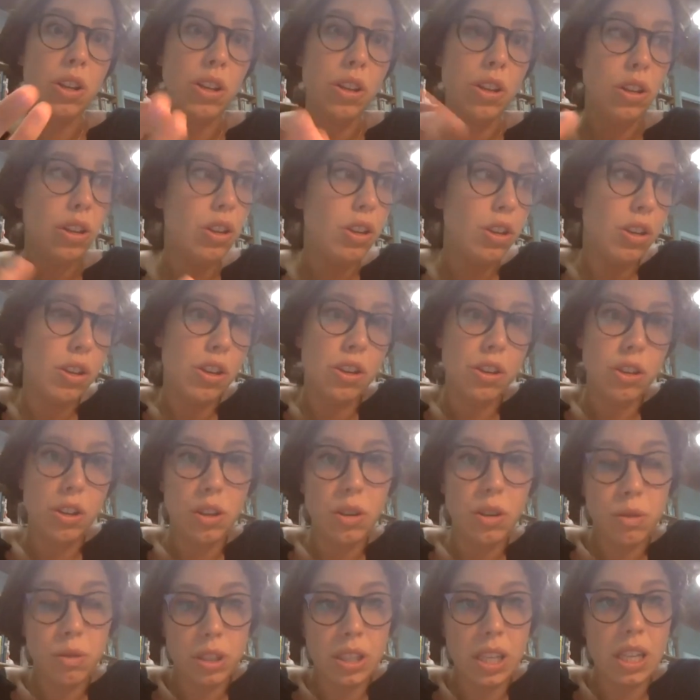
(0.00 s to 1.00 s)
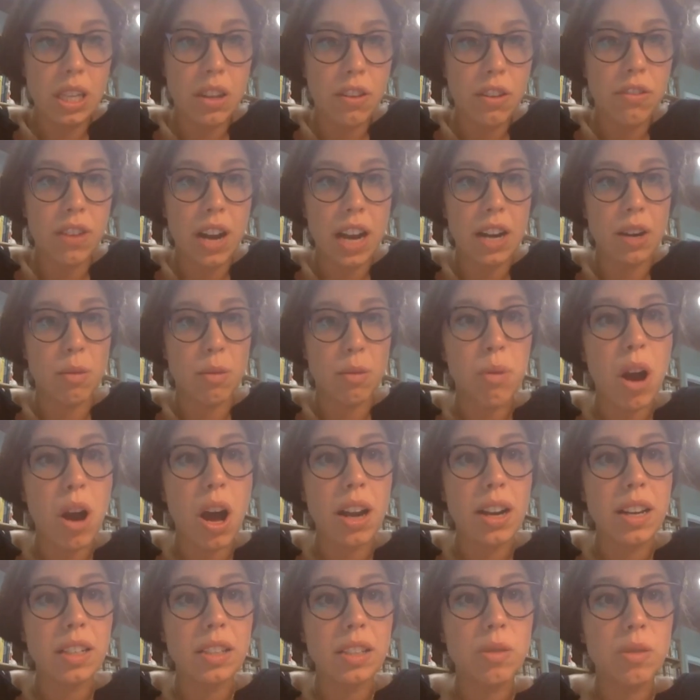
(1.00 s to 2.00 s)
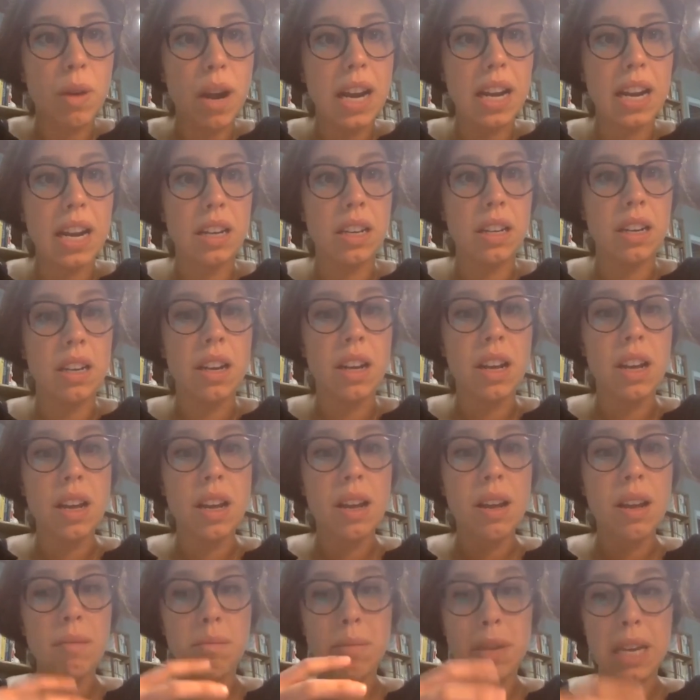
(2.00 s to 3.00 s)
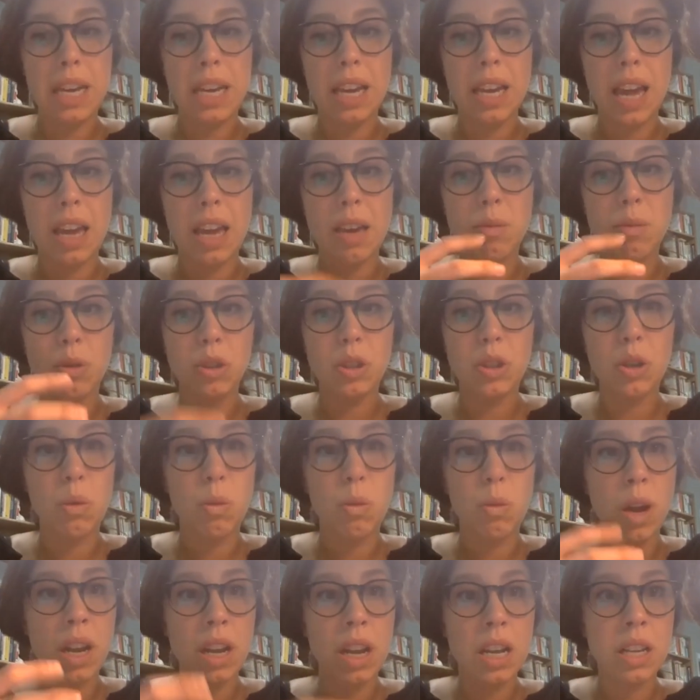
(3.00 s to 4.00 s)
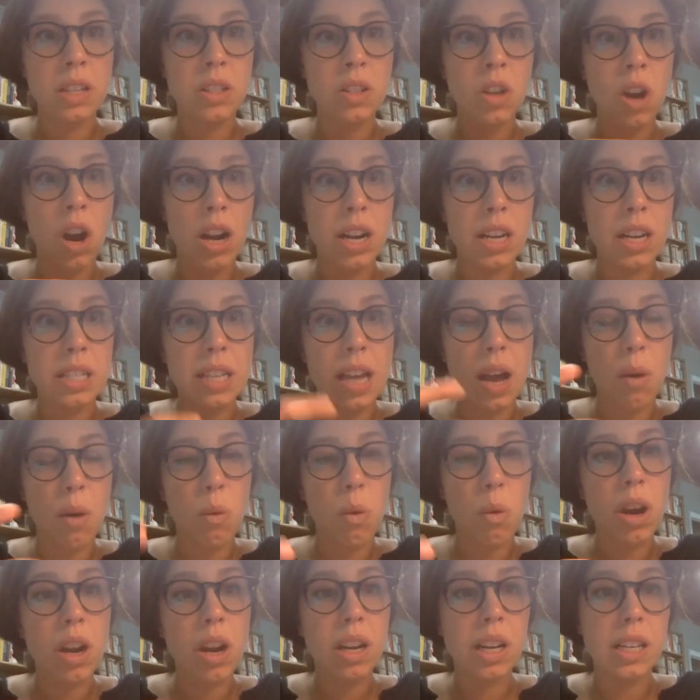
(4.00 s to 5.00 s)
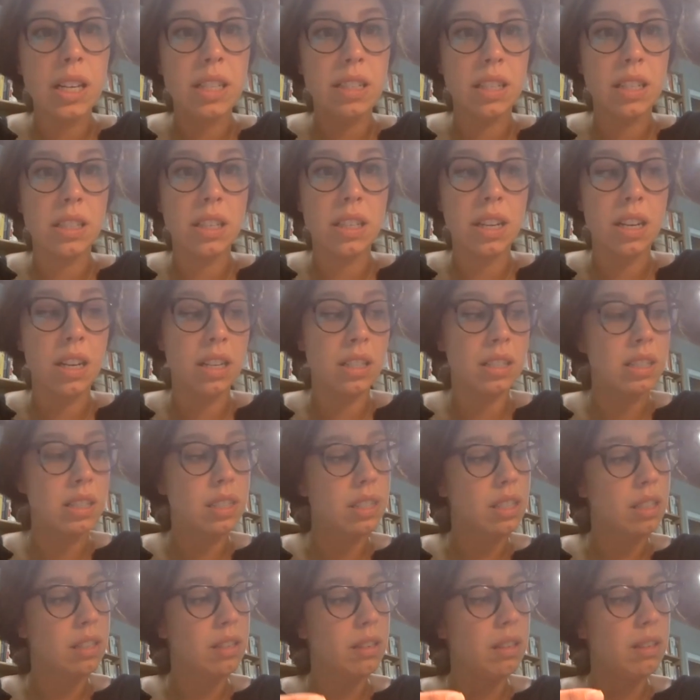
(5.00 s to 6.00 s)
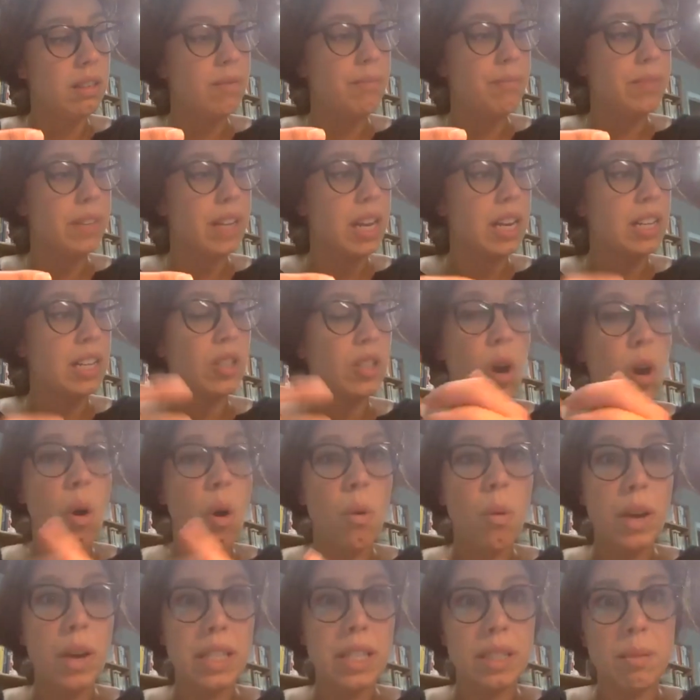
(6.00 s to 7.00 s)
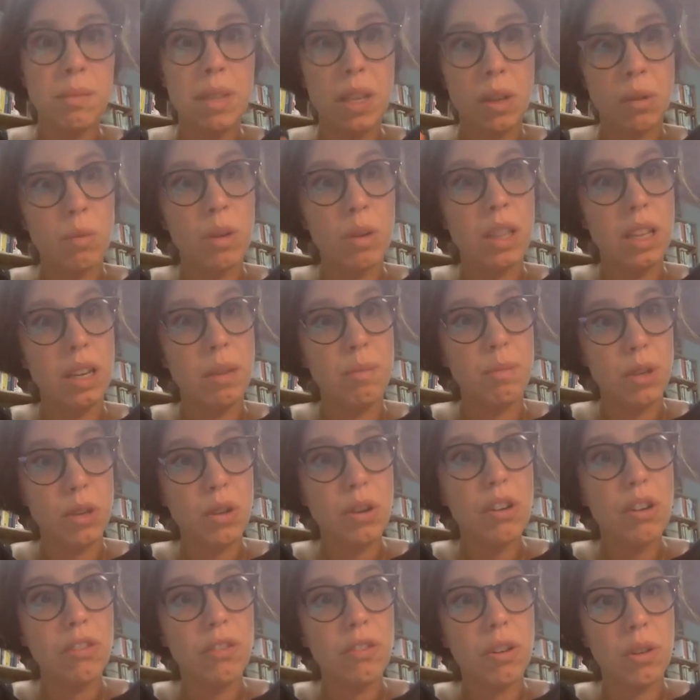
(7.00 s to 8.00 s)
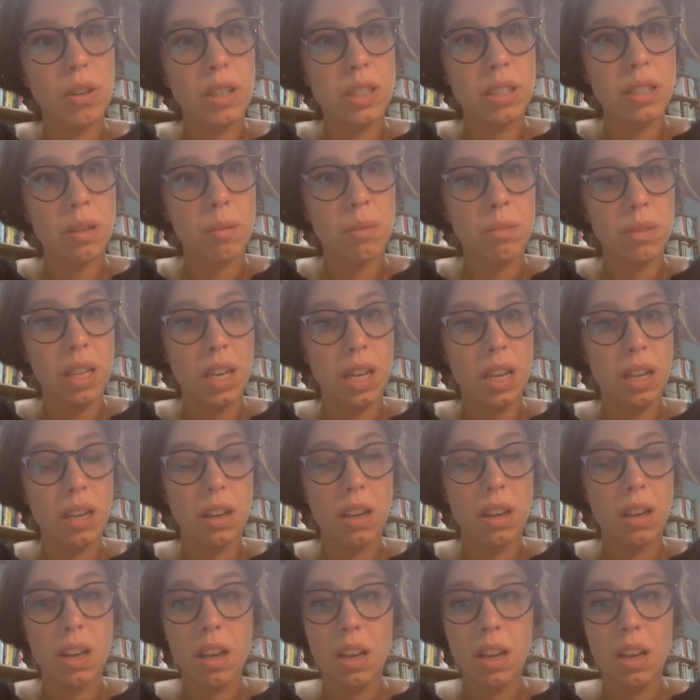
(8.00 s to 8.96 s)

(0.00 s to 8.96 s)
you, you see the final product right and being able to witness artists at work is in its in its own way something really beautiful and something